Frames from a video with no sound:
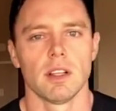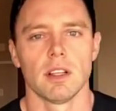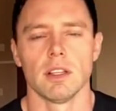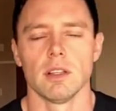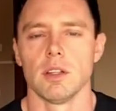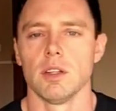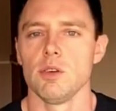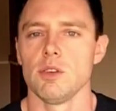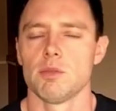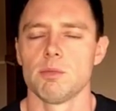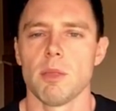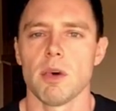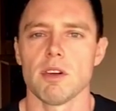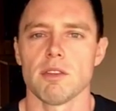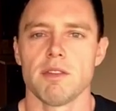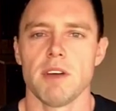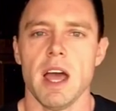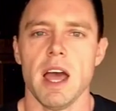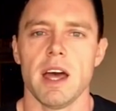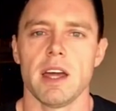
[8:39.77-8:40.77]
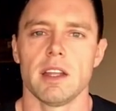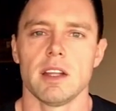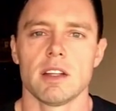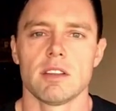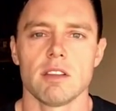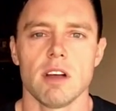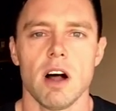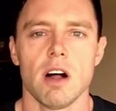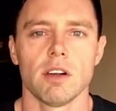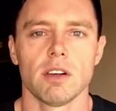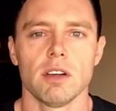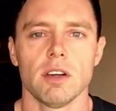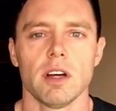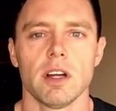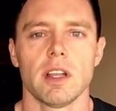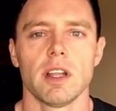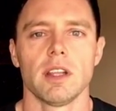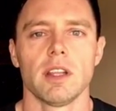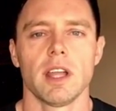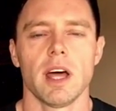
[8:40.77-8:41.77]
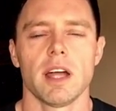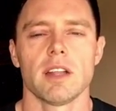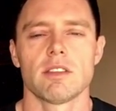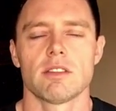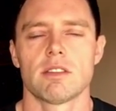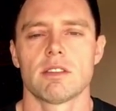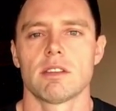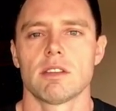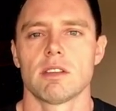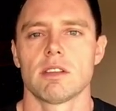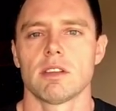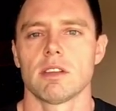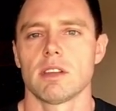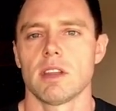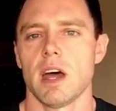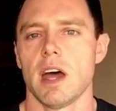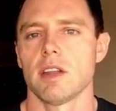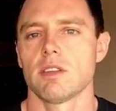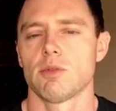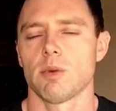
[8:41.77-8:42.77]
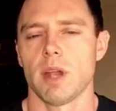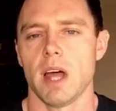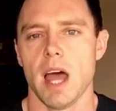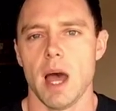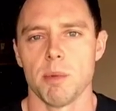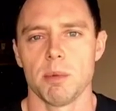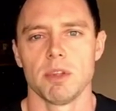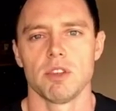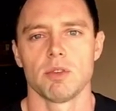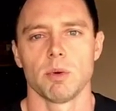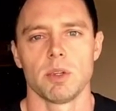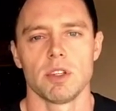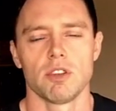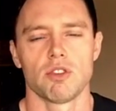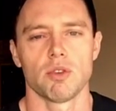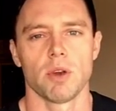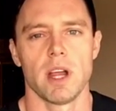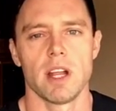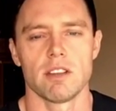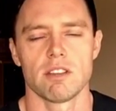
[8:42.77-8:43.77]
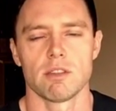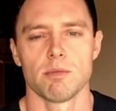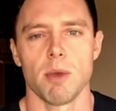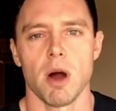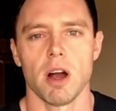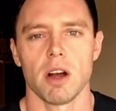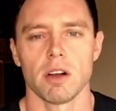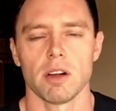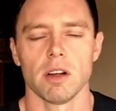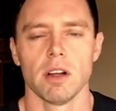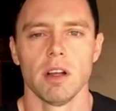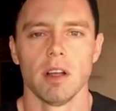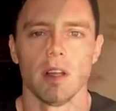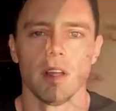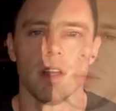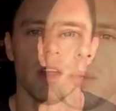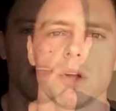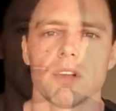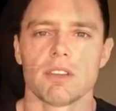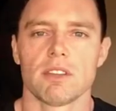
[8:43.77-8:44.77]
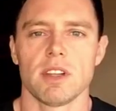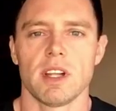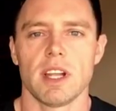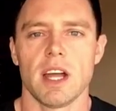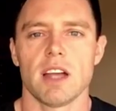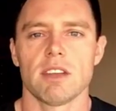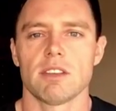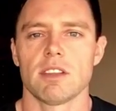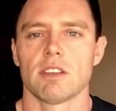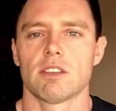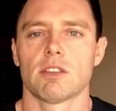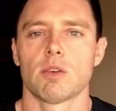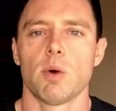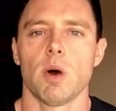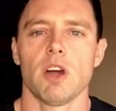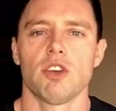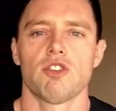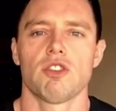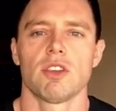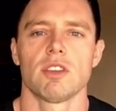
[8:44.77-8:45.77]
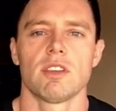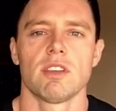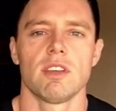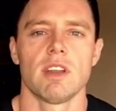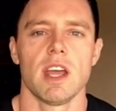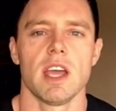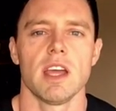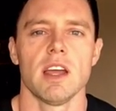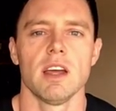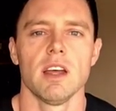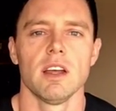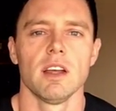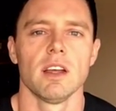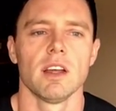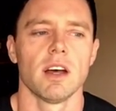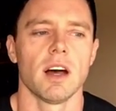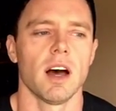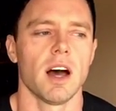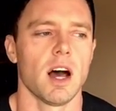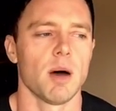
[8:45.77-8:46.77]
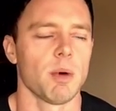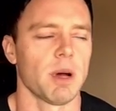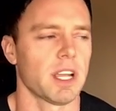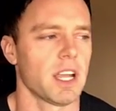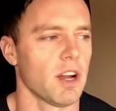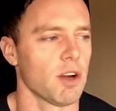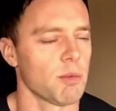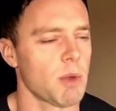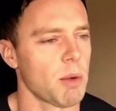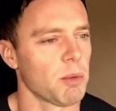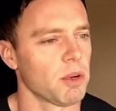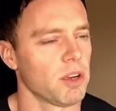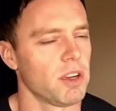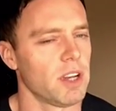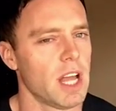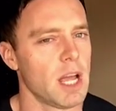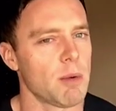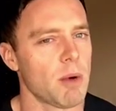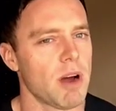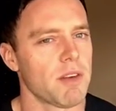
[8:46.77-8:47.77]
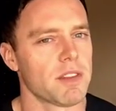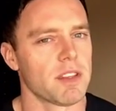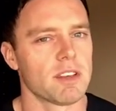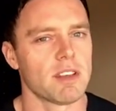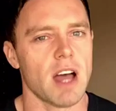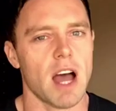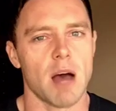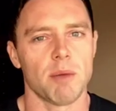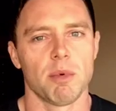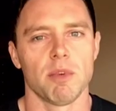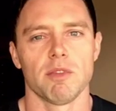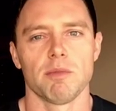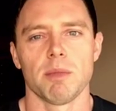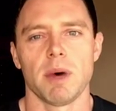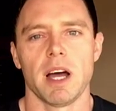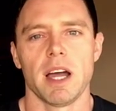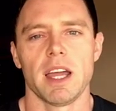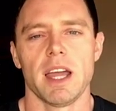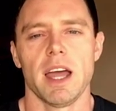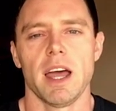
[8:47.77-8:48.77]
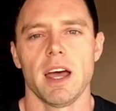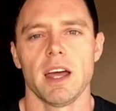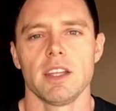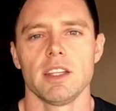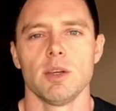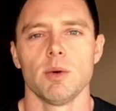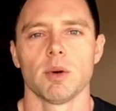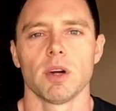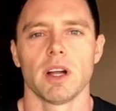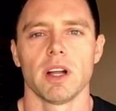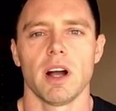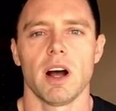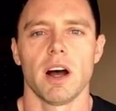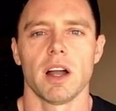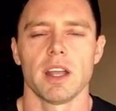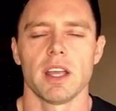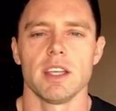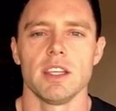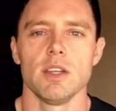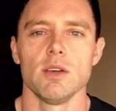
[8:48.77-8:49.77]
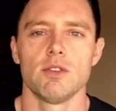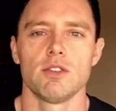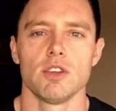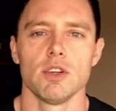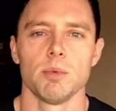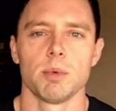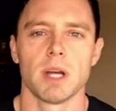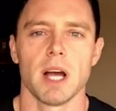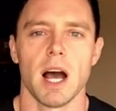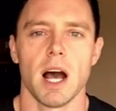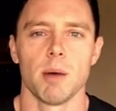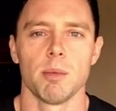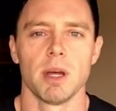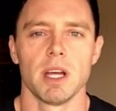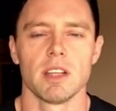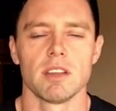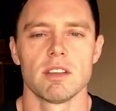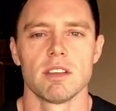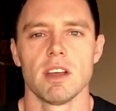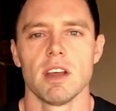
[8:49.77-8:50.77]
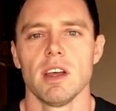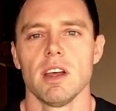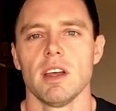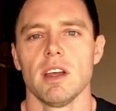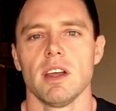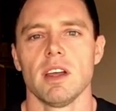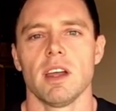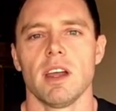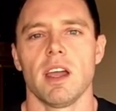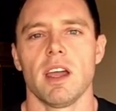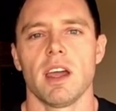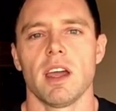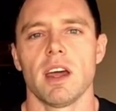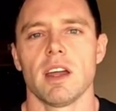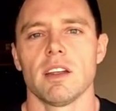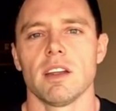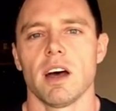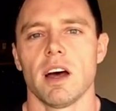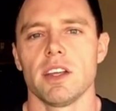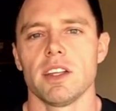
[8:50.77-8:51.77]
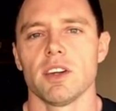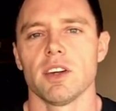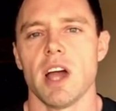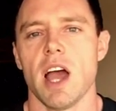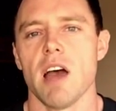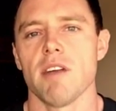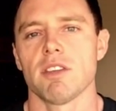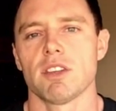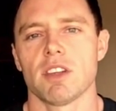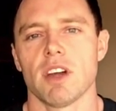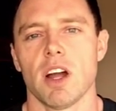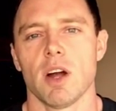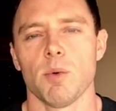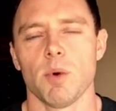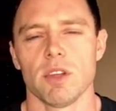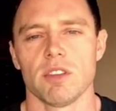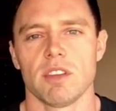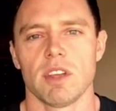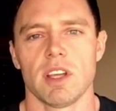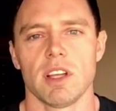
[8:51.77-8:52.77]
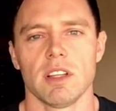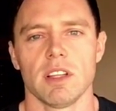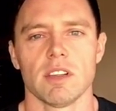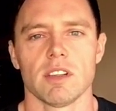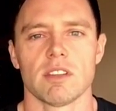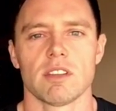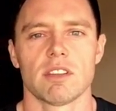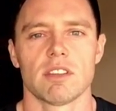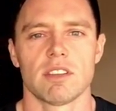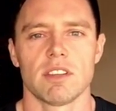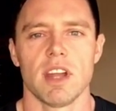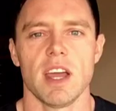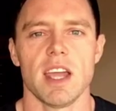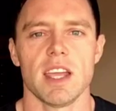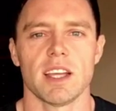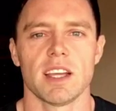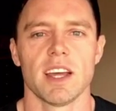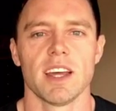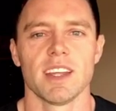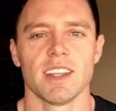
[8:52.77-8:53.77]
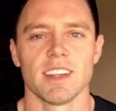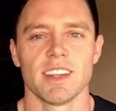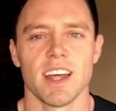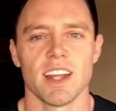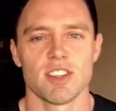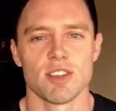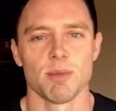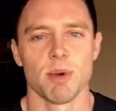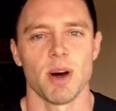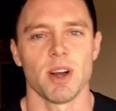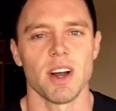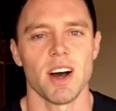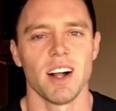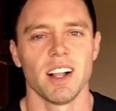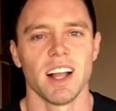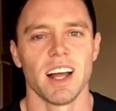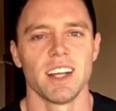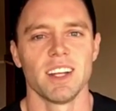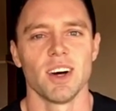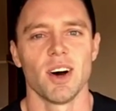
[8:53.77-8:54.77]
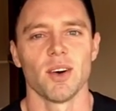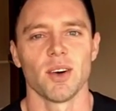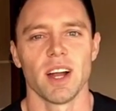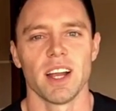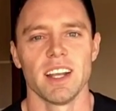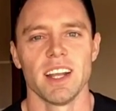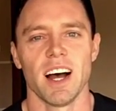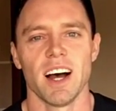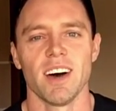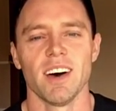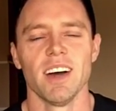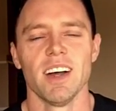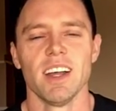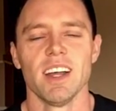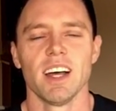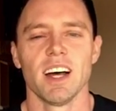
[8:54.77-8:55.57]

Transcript: lose more fat. It's all good, and that's what happens when you train smarter. Or the person that asked this question today, I can't remember your name off the top of my head. You were on a YouTube comment, and your avatar was a little snake. That's about all I know right now.